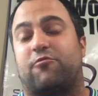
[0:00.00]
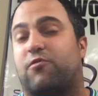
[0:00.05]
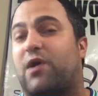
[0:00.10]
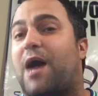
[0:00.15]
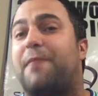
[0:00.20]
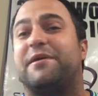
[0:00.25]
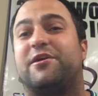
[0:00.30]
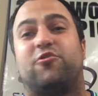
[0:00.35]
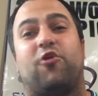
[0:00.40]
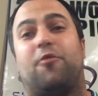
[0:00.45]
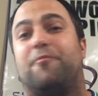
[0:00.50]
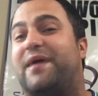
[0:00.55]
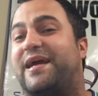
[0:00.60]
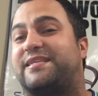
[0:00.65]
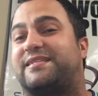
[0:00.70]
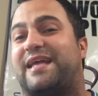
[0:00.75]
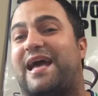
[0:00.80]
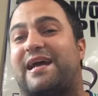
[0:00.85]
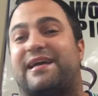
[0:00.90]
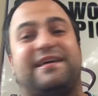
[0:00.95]
Robbie Gould
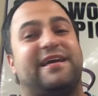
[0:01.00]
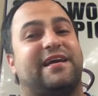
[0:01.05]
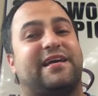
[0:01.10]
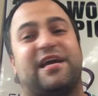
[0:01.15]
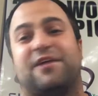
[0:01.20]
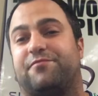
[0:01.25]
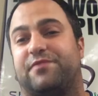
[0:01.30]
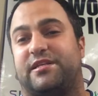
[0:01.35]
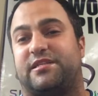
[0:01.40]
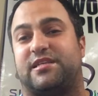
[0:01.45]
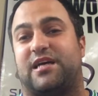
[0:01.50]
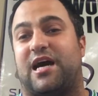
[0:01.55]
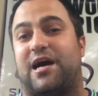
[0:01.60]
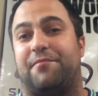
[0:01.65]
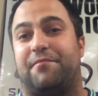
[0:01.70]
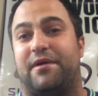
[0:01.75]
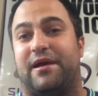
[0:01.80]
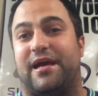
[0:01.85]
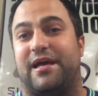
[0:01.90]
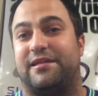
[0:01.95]
makes that kick every
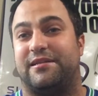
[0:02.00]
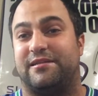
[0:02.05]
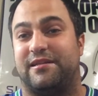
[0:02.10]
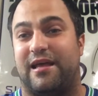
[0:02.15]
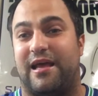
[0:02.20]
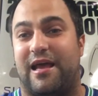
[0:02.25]
time, man.